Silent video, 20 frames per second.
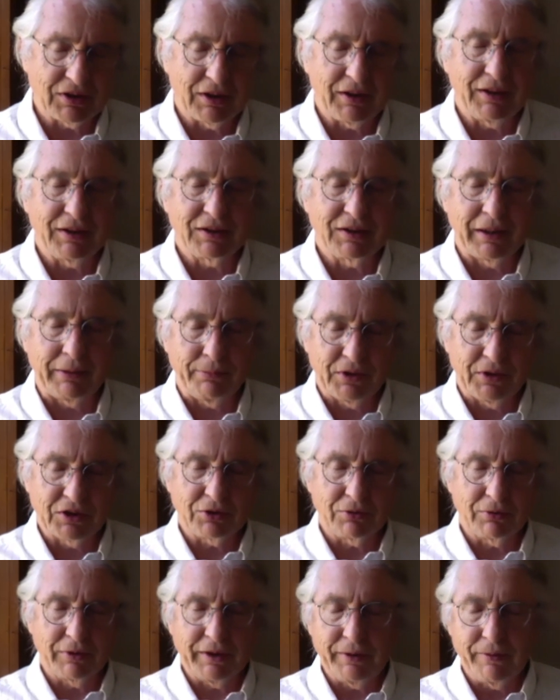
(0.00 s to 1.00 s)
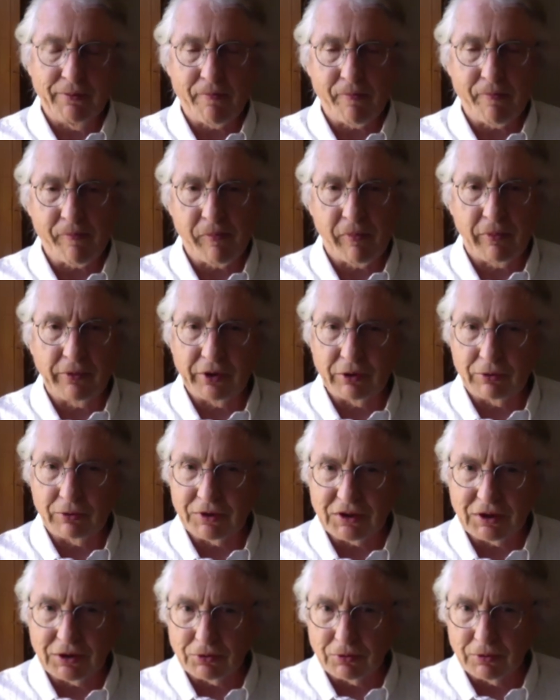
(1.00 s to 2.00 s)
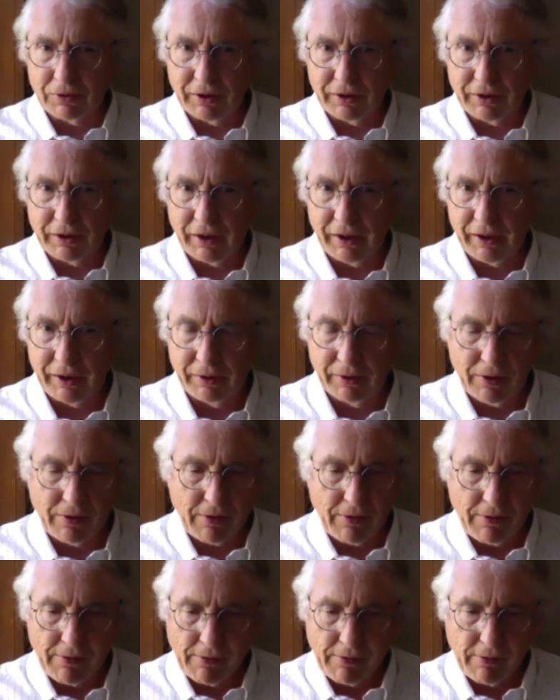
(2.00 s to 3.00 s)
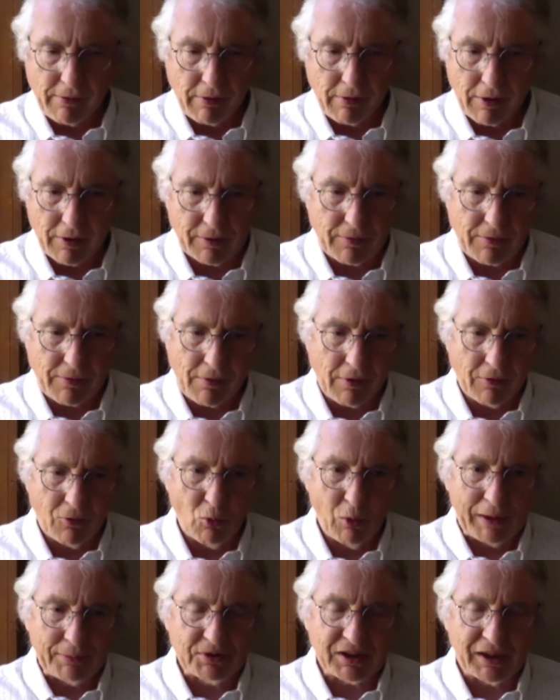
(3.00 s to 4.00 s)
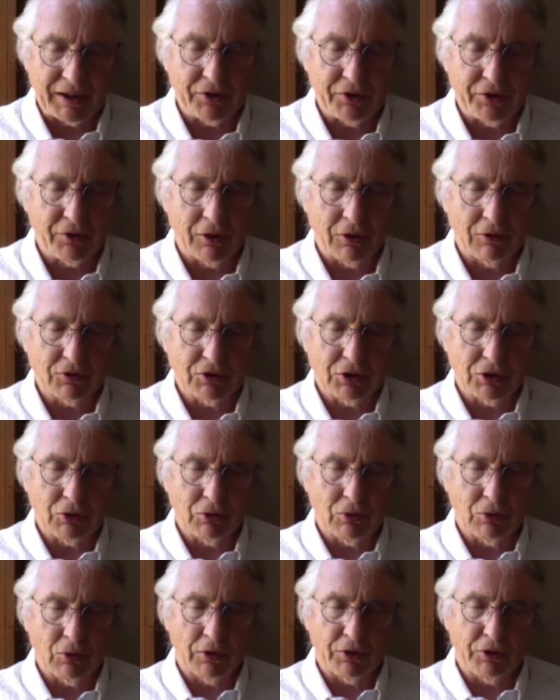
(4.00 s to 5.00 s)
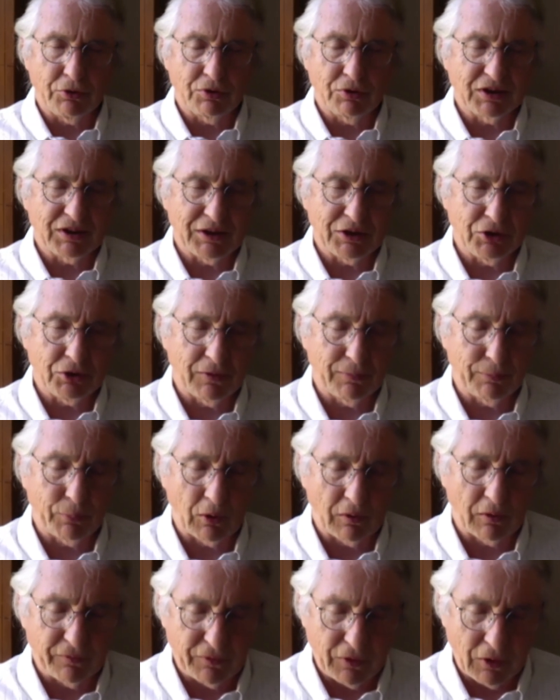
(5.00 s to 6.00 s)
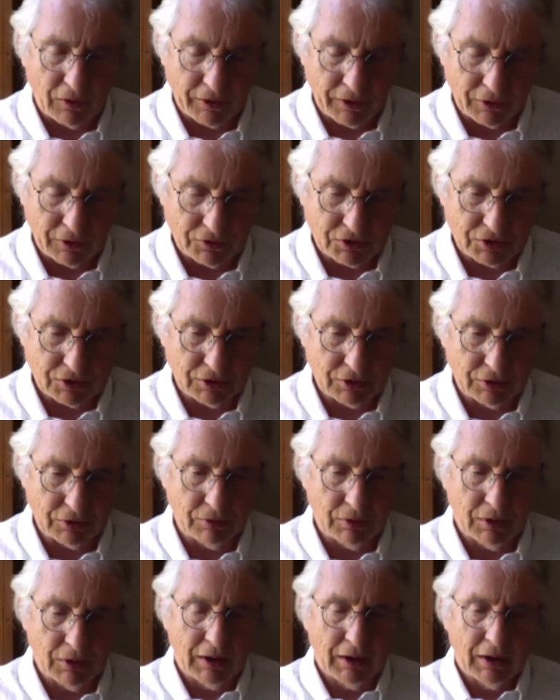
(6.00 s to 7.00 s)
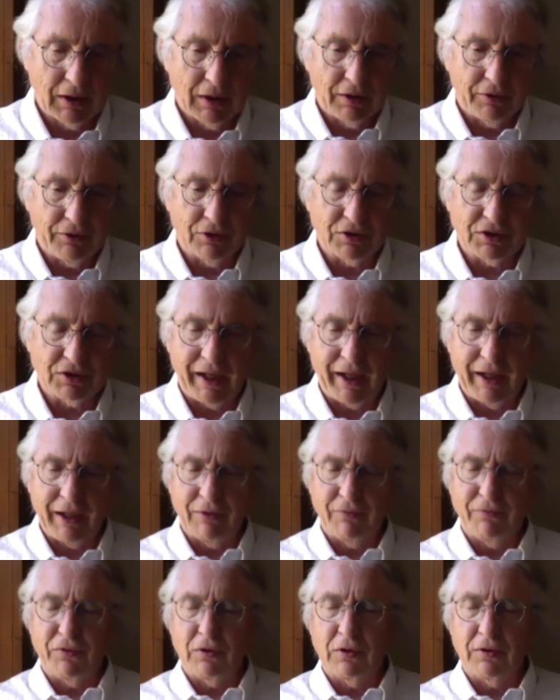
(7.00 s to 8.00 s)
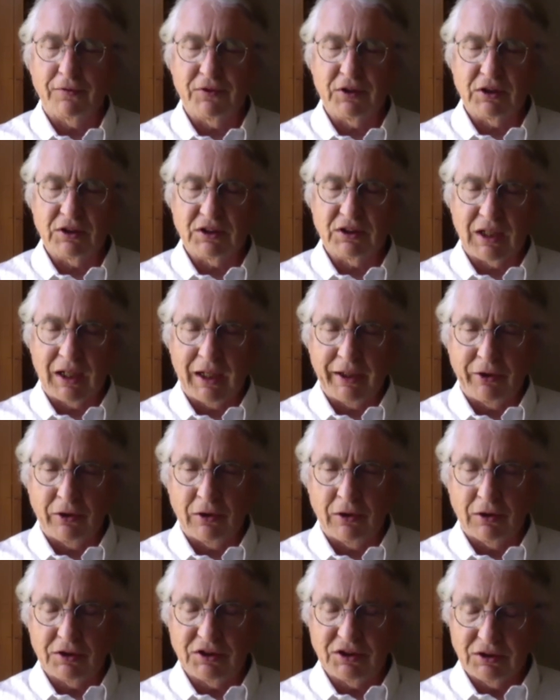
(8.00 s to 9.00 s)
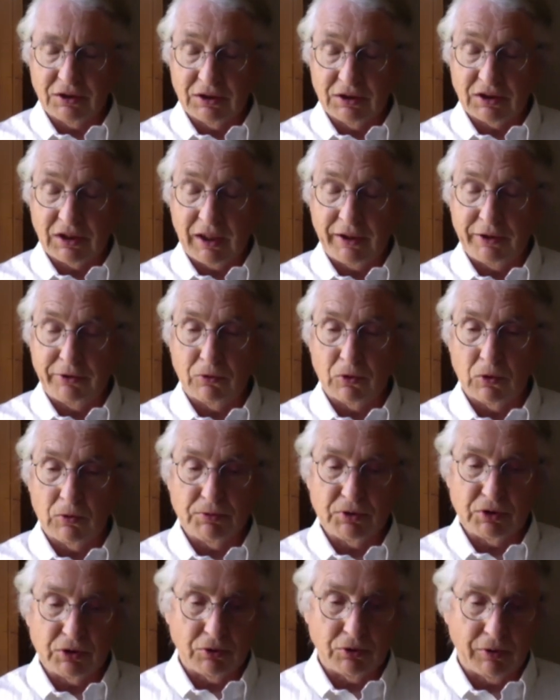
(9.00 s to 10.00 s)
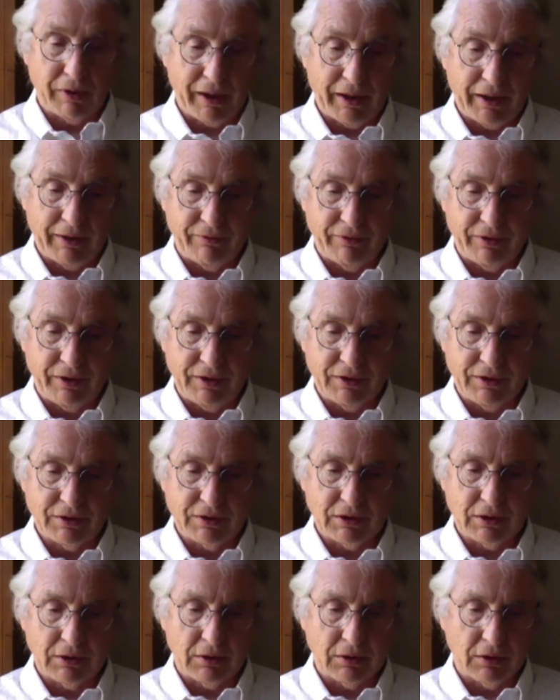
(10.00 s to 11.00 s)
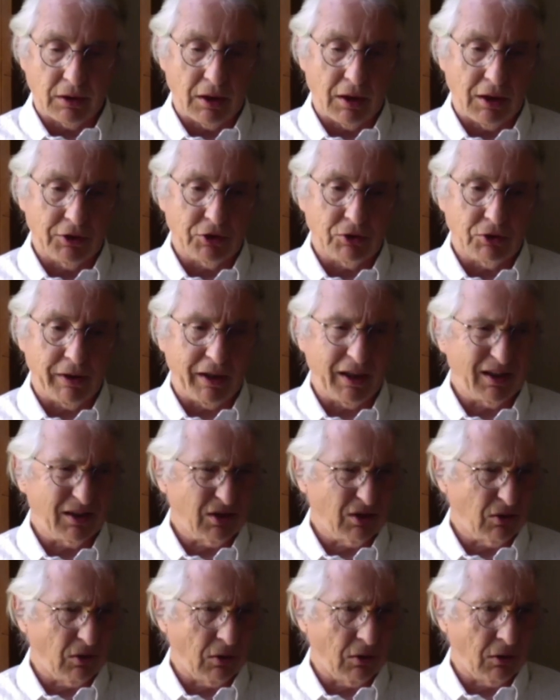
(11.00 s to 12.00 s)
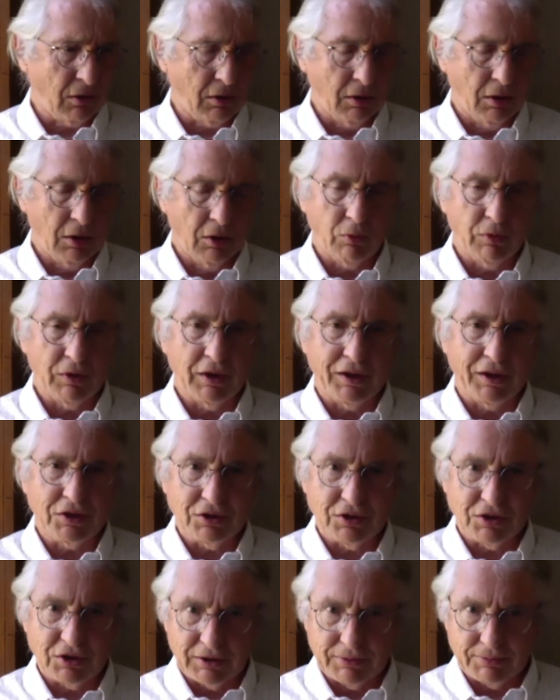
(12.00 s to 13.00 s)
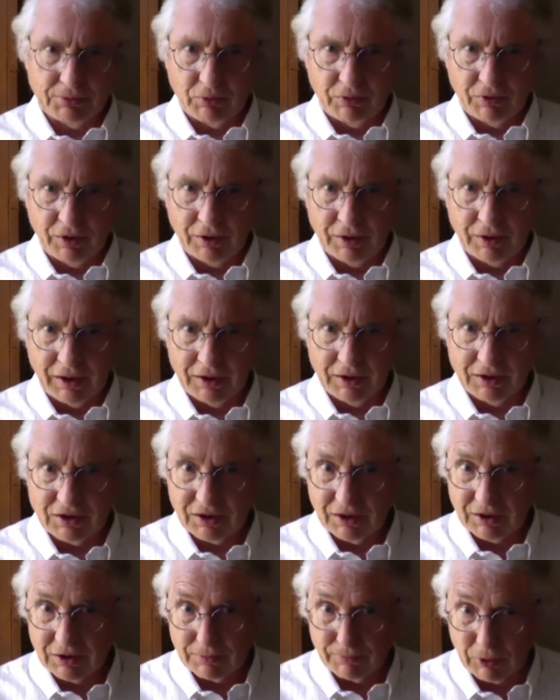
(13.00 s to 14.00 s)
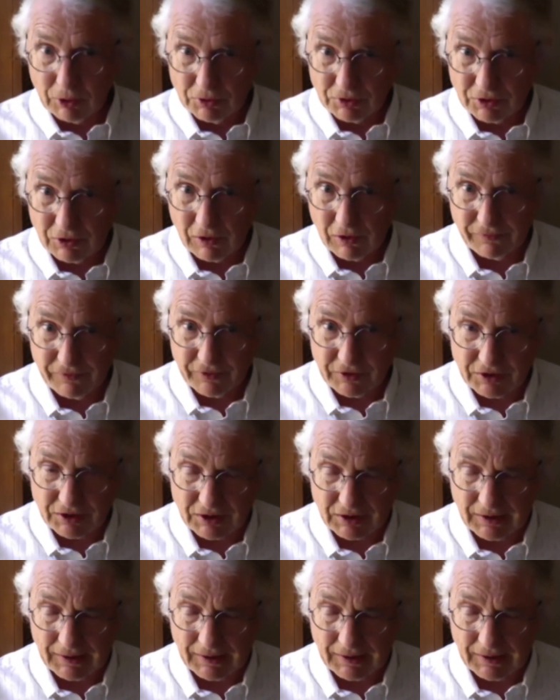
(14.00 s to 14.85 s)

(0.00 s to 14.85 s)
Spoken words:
is a mystery. There isn't really a website you go to or you send your portfolios to. There's a handful of design groups who have these contracts or relationships with the United States Post Office.